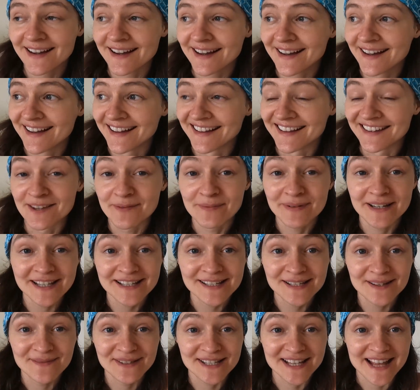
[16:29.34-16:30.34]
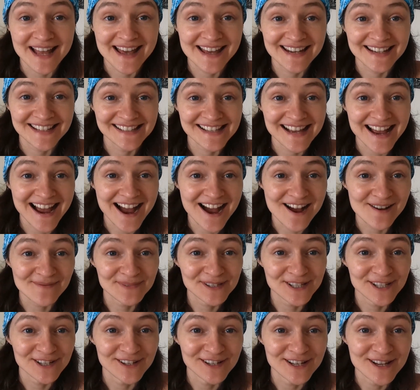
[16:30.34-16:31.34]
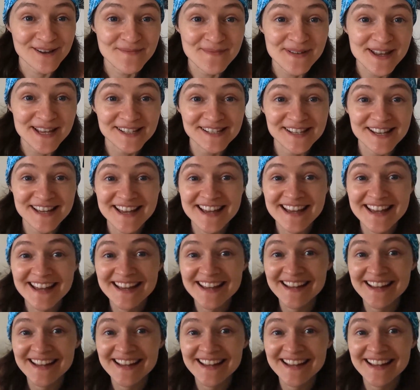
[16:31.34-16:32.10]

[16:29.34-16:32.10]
And the place I'm staying is absolutely amazing.